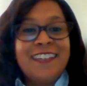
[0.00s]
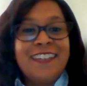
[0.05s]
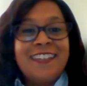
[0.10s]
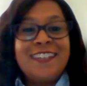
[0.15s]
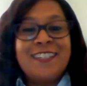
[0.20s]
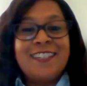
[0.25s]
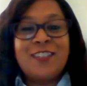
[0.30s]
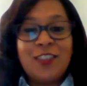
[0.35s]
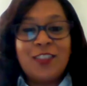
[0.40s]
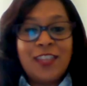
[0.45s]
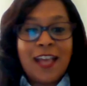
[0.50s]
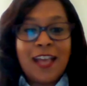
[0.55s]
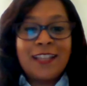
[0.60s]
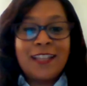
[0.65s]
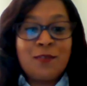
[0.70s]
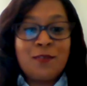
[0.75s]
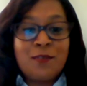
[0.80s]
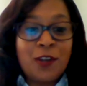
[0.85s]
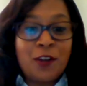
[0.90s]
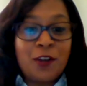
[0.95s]
So
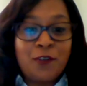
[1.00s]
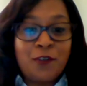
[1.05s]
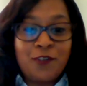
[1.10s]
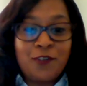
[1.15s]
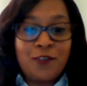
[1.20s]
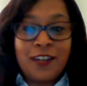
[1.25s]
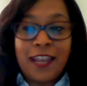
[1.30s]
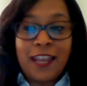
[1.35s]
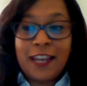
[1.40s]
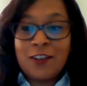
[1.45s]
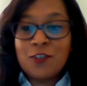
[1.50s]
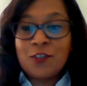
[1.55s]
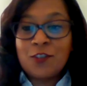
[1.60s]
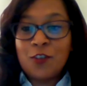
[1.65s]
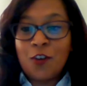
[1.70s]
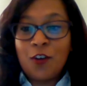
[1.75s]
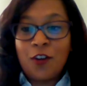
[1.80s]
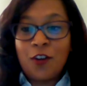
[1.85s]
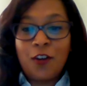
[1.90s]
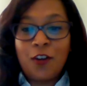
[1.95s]
that's a bit of an
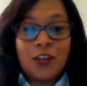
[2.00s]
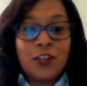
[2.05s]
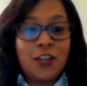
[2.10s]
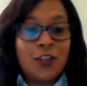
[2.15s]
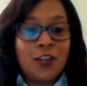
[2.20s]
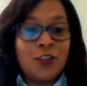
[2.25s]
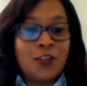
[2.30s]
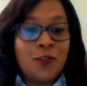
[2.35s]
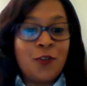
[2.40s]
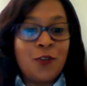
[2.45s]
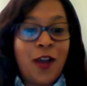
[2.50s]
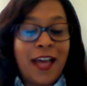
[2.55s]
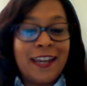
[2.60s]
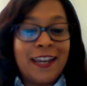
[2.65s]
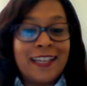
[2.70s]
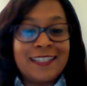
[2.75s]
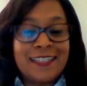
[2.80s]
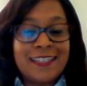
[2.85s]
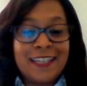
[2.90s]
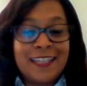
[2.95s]
intro into who
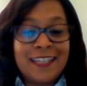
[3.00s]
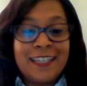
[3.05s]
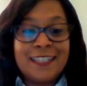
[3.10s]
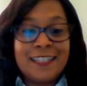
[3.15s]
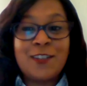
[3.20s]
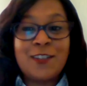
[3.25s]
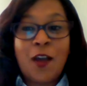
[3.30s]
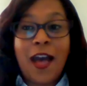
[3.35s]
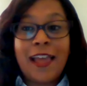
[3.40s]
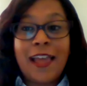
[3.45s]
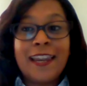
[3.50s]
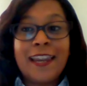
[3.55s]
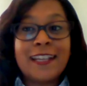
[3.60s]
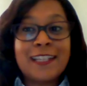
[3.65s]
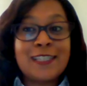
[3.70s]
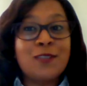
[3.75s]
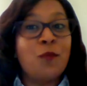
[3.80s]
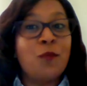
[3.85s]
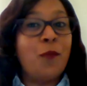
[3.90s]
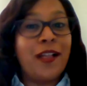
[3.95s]
Alex is. So
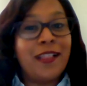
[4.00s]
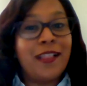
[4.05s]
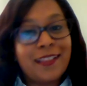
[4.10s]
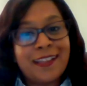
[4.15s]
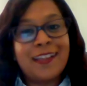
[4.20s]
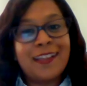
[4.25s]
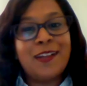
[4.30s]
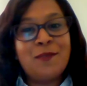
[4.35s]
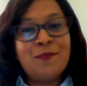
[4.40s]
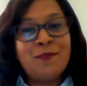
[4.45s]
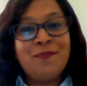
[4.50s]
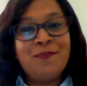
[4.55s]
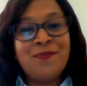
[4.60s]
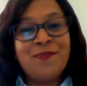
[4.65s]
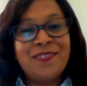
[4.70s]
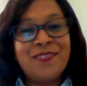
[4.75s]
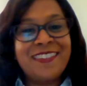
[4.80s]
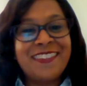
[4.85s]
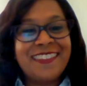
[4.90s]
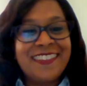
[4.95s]
Alex, welcome.
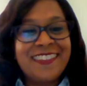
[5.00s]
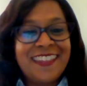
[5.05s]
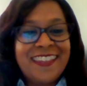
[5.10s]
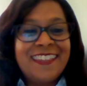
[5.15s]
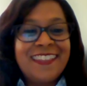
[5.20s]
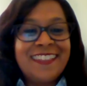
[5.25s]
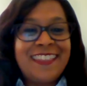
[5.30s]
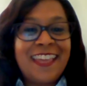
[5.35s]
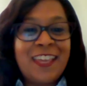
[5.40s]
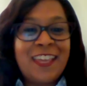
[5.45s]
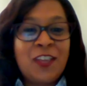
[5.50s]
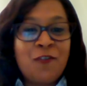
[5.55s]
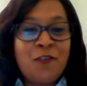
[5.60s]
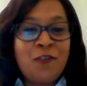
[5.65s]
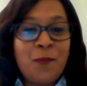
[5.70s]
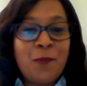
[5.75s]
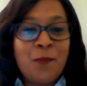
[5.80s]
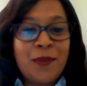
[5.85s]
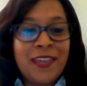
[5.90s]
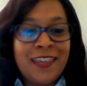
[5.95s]
Thank you
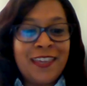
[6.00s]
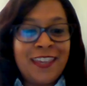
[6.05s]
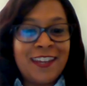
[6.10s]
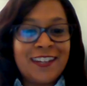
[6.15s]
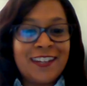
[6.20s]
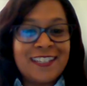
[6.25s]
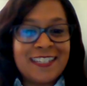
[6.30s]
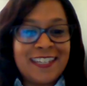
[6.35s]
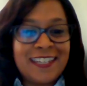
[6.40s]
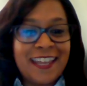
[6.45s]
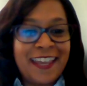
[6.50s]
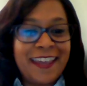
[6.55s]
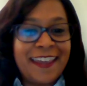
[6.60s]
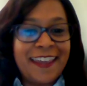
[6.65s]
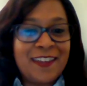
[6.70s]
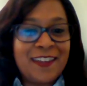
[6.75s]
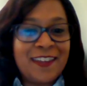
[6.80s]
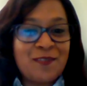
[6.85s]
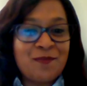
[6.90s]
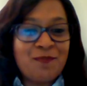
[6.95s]
for being here
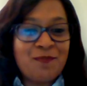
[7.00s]
today.